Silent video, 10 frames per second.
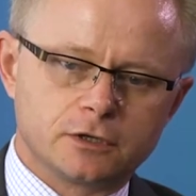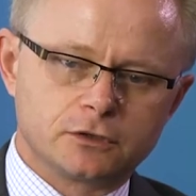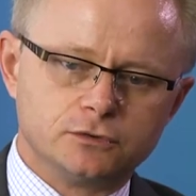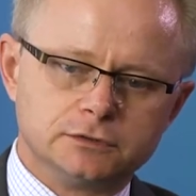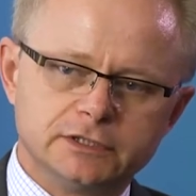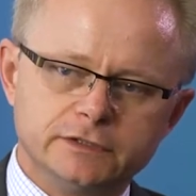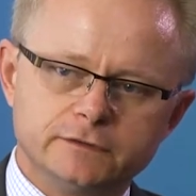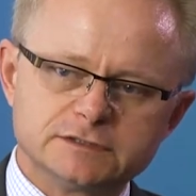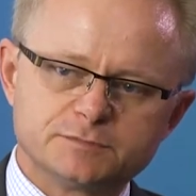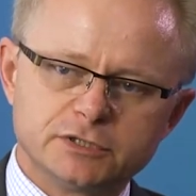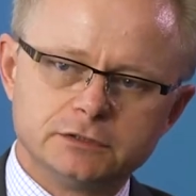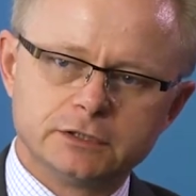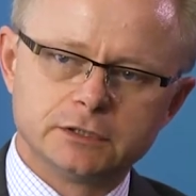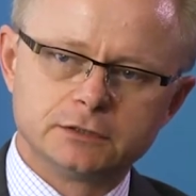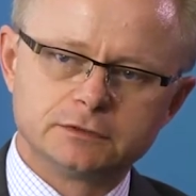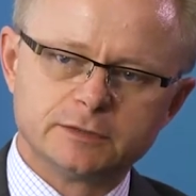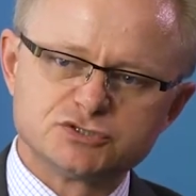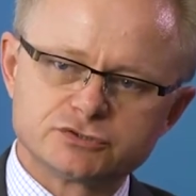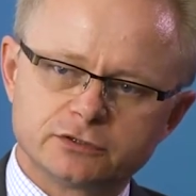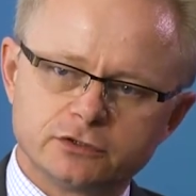a good lead that's been uh,
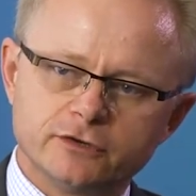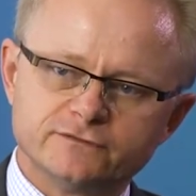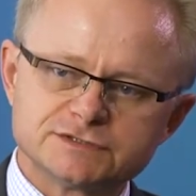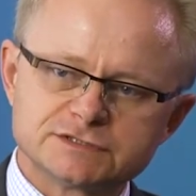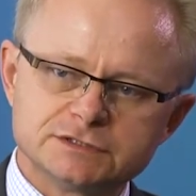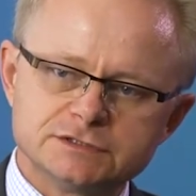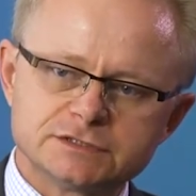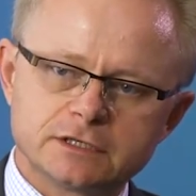demonstrated overseas.